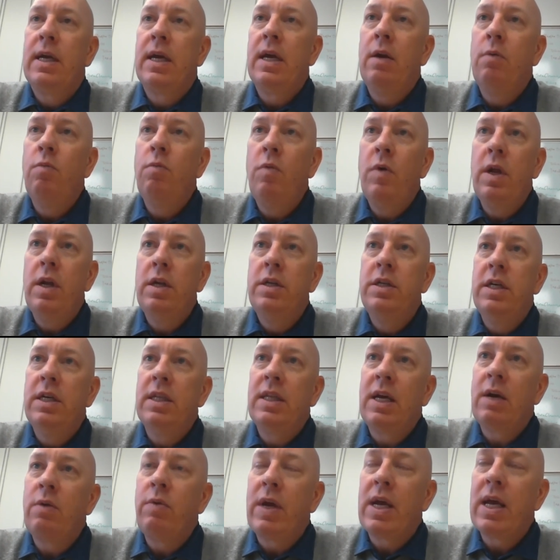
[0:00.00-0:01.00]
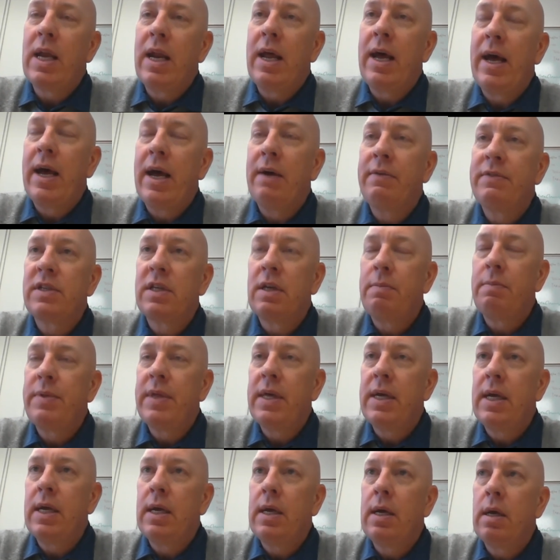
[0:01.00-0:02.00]
Do you think we can have
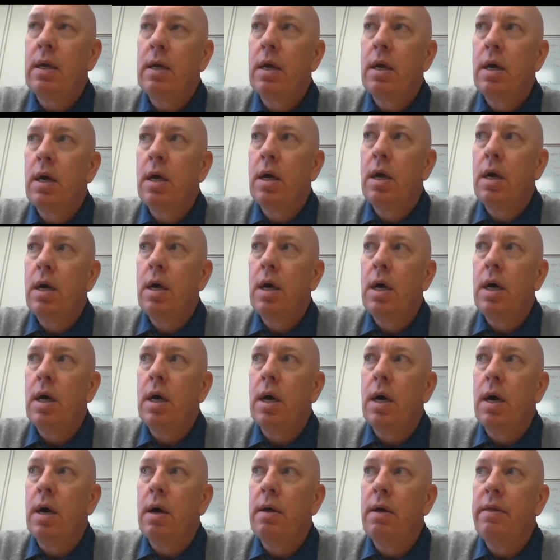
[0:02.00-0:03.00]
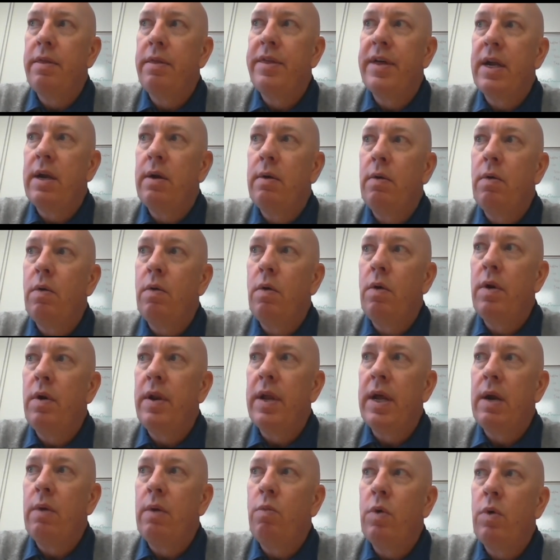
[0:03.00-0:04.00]
something that
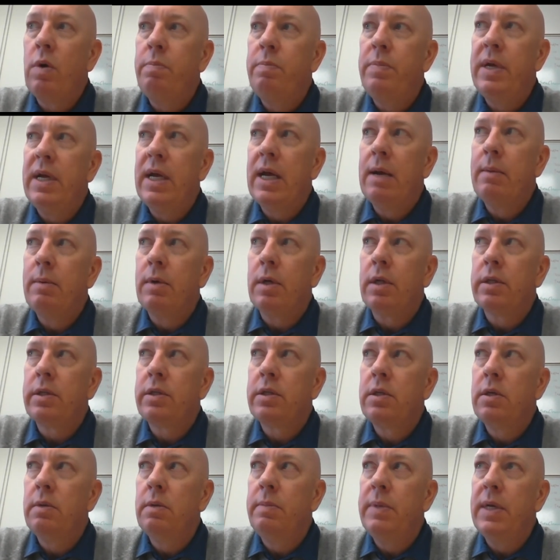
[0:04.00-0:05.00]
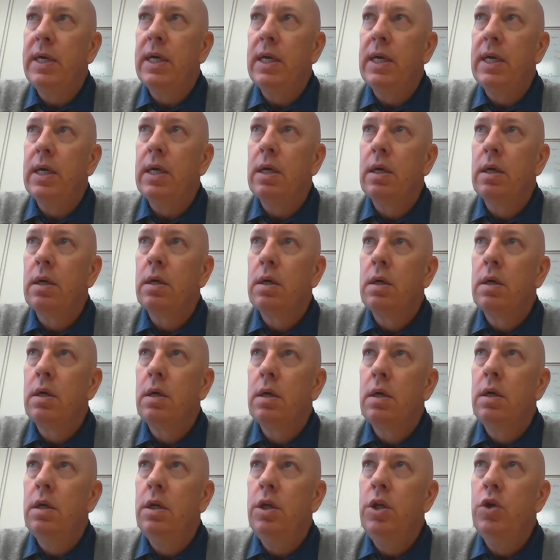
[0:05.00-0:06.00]
would be able to be
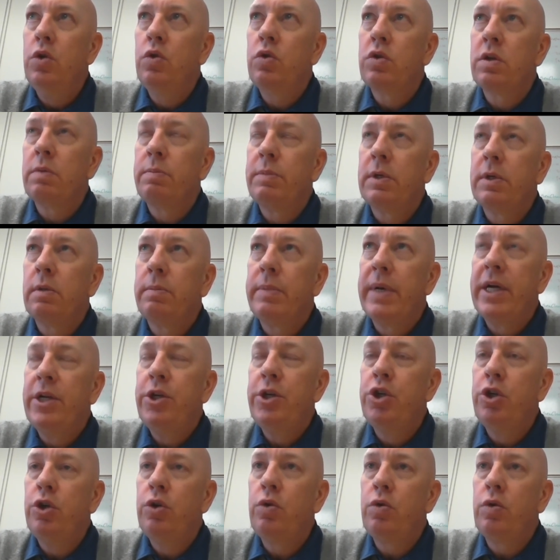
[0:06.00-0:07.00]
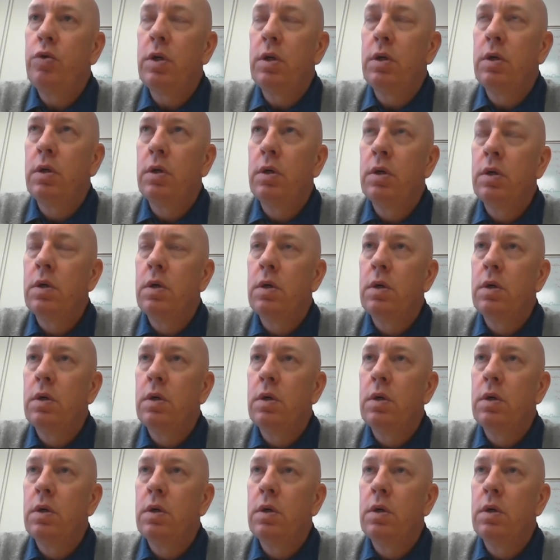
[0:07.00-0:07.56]
usable by June?